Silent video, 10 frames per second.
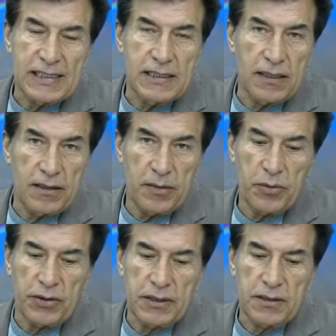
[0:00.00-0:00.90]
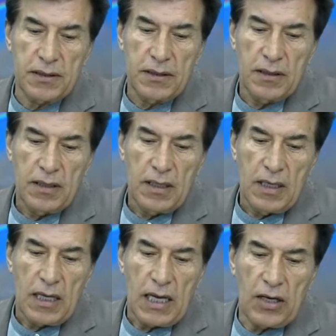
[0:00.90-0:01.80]
deliberate,
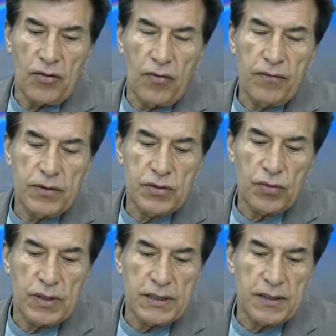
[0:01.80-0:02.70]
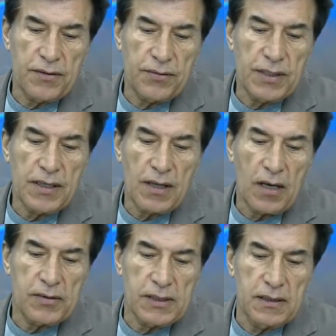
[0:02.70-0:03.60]
and over
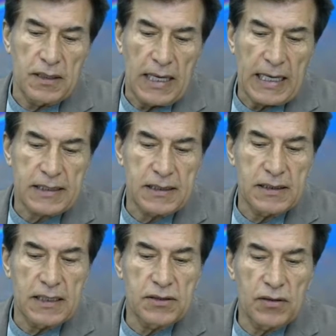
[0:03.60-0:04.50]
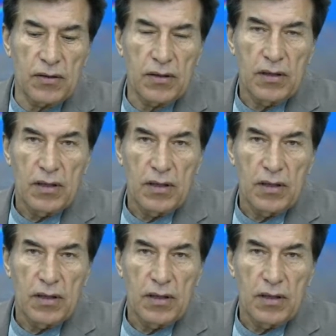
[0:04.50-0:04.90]
23,000 accidental